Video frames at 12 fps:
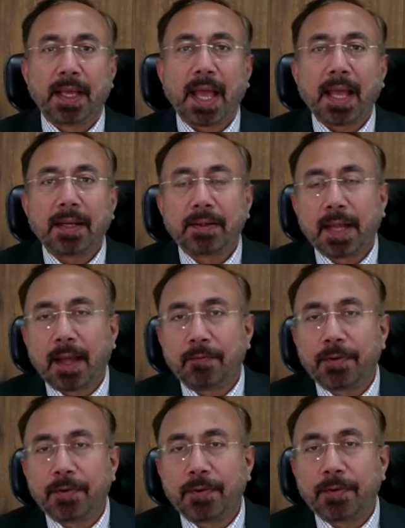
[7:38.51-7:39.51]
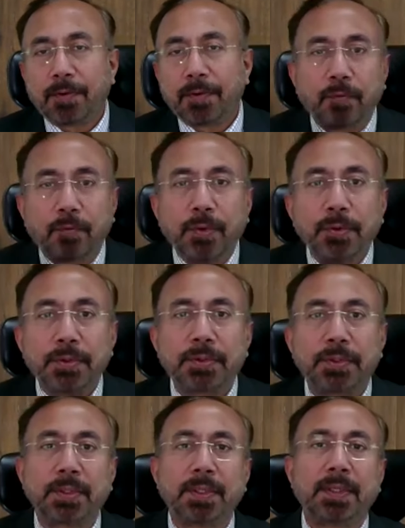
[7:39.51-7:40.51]
and have informed
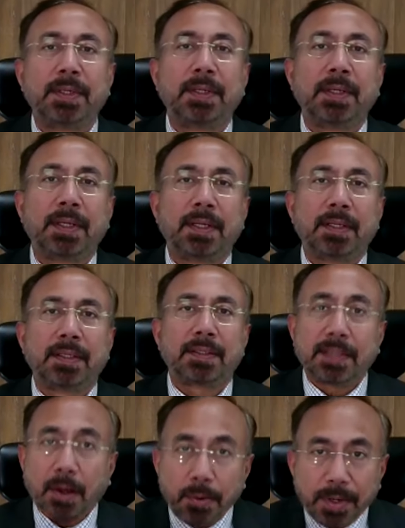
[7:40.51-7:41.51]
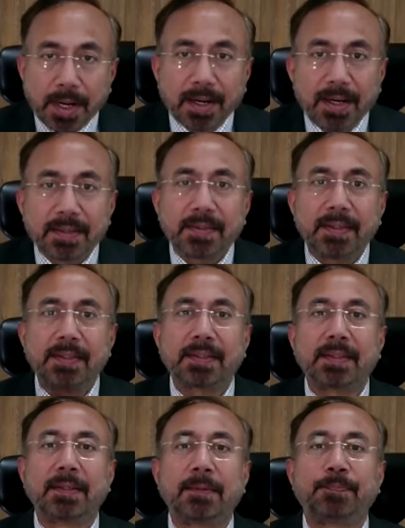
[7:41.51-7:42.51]
views, sound
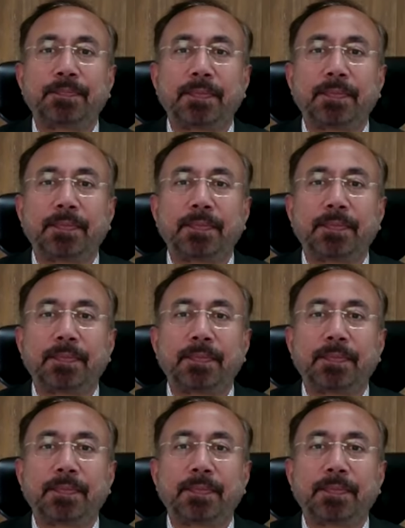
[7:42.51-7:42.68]
analysis.